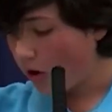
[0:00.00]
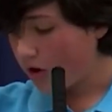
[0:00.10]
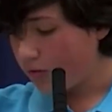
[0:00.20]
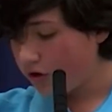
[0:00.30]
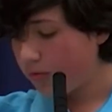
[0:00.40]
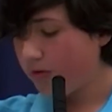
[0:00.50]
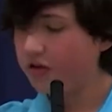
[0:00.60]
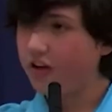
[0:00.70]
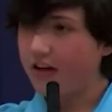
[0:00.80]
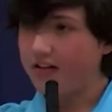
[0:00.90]
or are you just
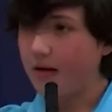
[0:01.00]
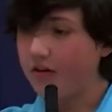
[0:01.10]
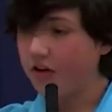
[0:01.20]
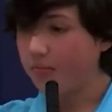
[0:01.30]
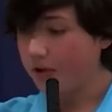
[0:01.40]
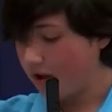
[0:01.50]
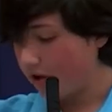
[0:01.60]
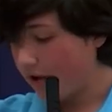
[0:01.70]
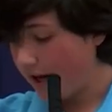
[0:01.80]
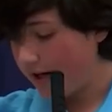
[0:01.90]
pushing a damaging
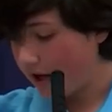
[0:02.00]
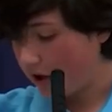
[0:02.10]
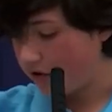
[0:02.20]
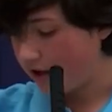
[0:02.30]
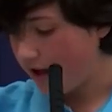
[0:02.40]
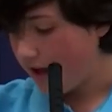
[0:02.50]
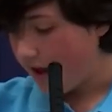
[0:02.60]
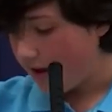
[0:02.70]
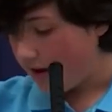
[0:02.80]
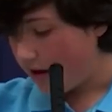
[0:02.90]
political ideology
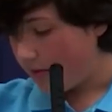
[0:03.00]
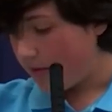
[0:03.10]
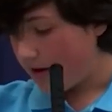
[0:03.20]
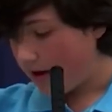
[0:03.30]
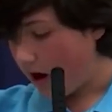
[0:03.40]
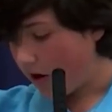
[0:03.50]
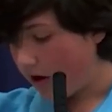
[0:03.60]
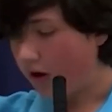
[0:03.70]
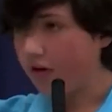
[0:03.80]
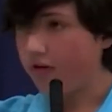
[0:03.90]
um,
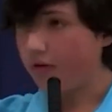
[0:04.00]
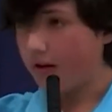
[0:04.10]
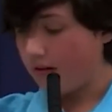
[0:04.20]
on, on our